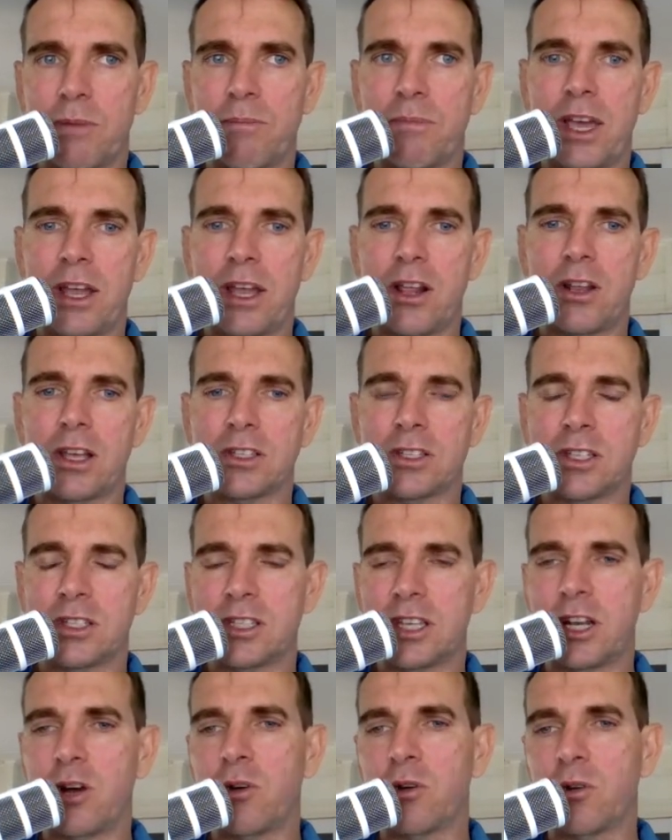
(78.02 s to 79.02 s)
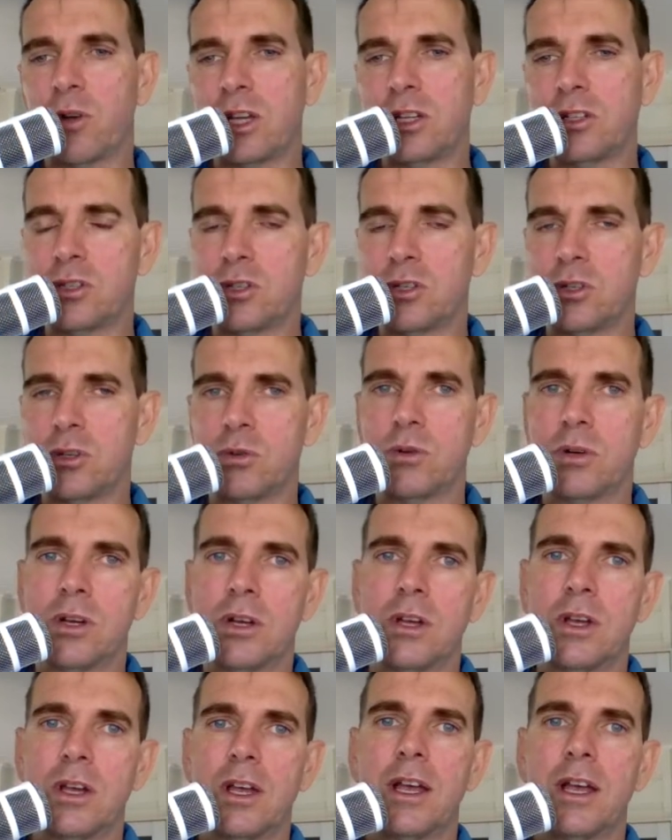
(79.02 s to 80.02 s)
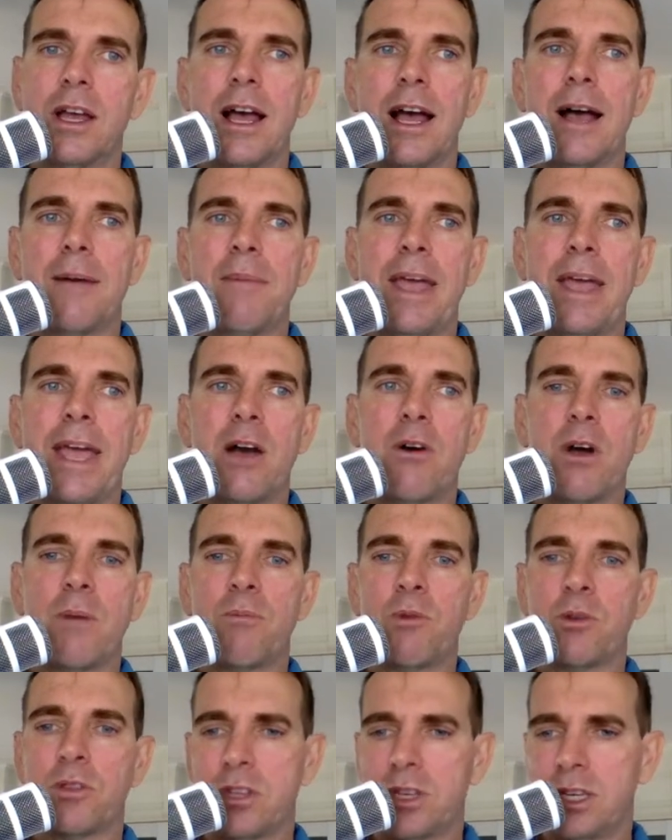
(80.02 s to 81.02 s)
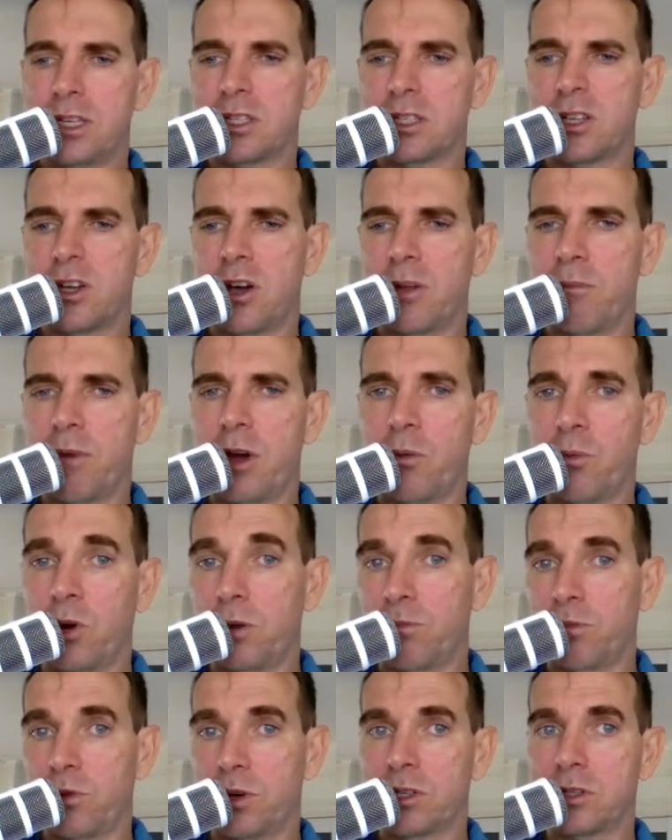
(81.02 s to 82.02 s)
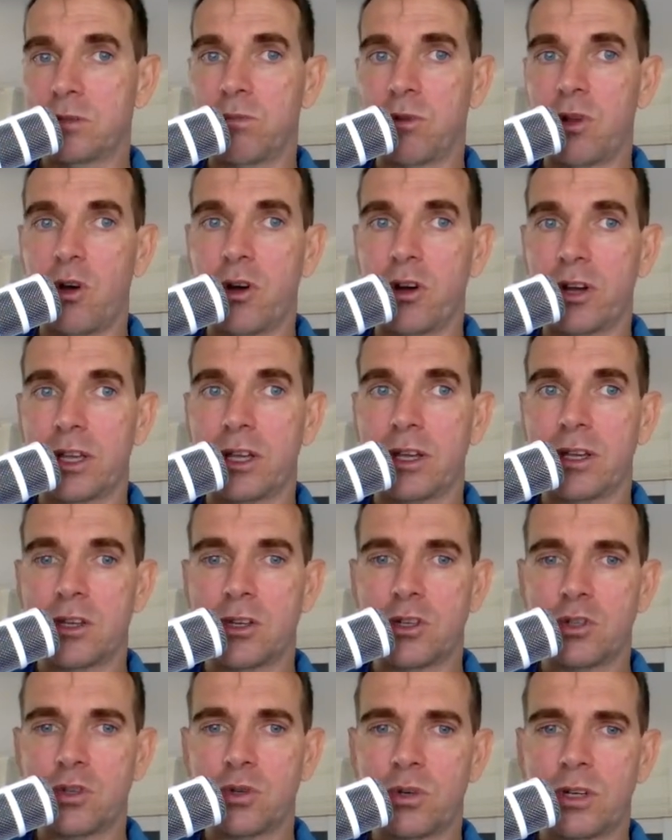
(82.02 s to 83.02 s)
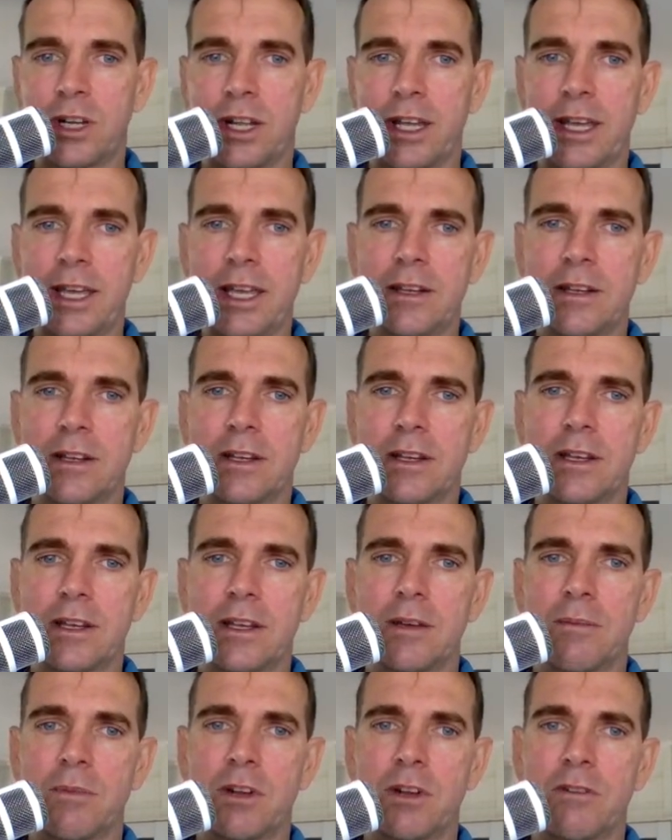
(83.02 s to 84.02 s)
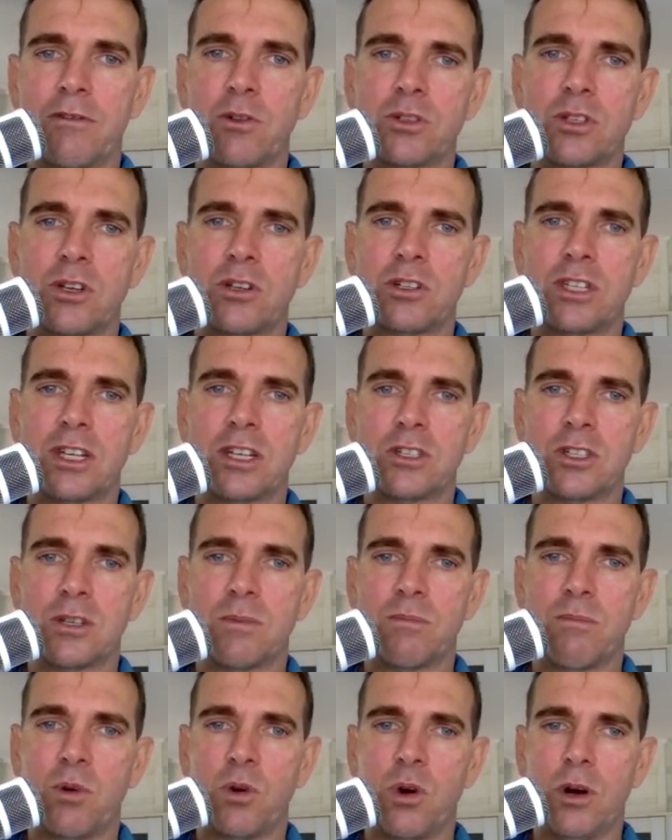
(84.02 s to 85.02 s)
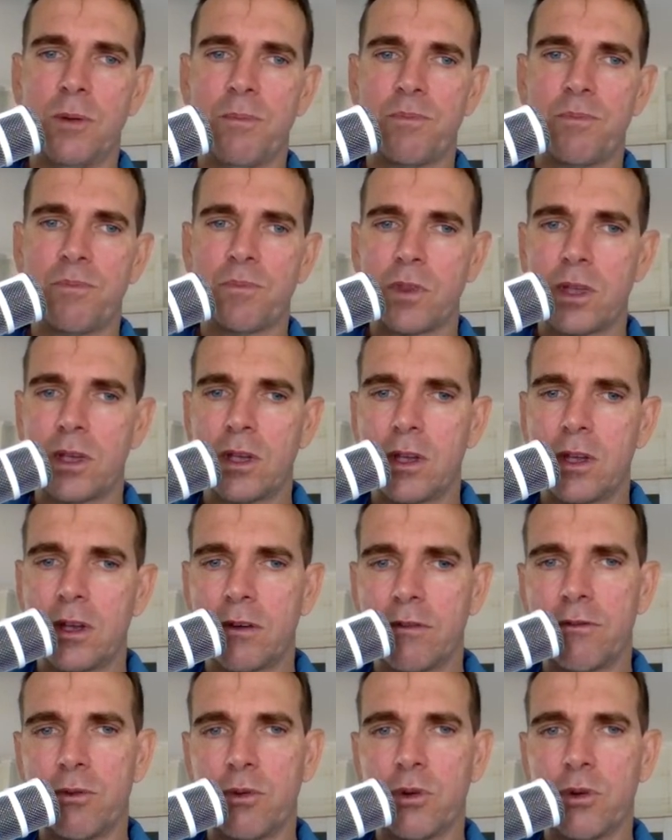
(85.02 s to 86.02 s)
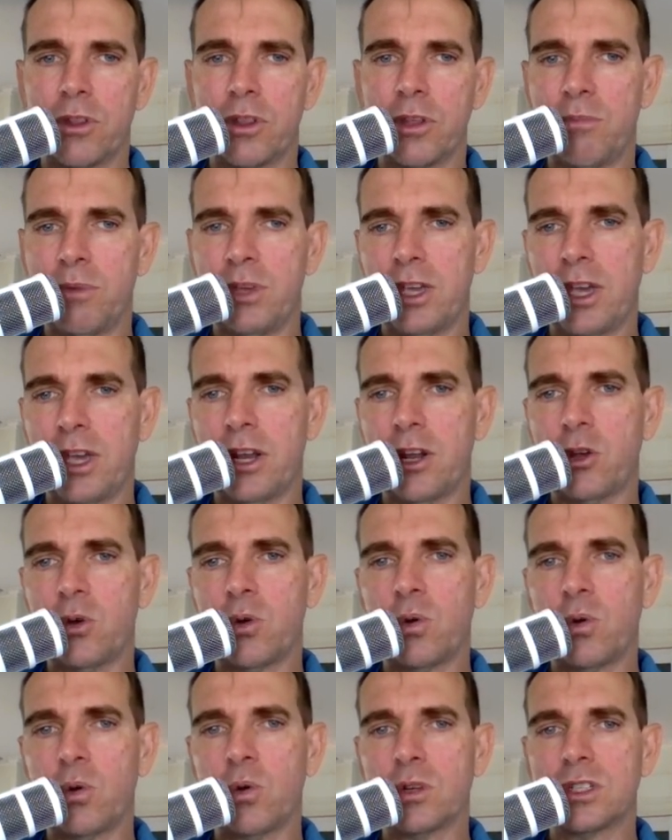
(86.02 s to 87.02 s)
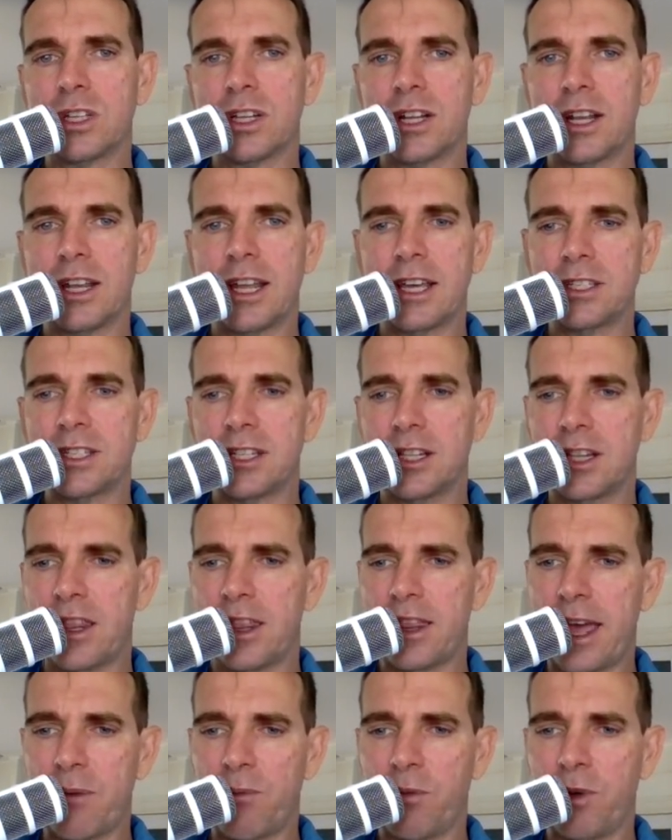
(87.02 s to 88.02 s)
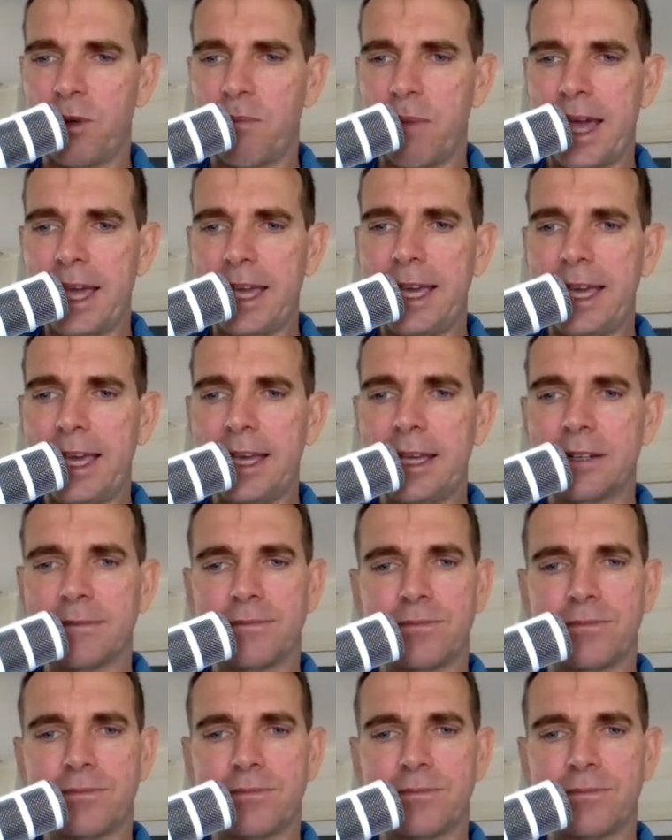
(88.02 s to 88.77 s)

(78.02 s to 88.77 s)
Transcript: piano lessons, and I'll get to how I put these on my WordPress blog shortly. But I've also done some more for the piano chords lesson that we're making.